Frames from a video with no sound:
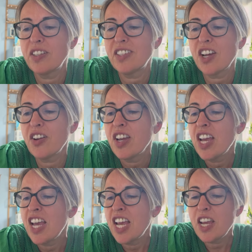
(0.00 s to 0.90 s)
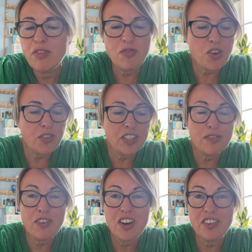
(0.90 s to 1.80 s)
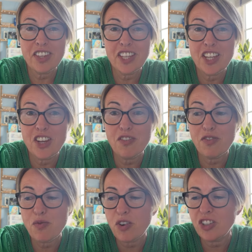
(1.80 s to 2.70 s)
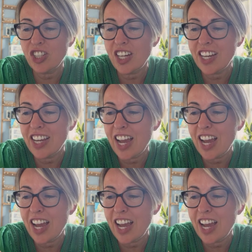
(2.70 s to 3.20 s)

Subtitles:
So, if you've got this far, thank you for watching.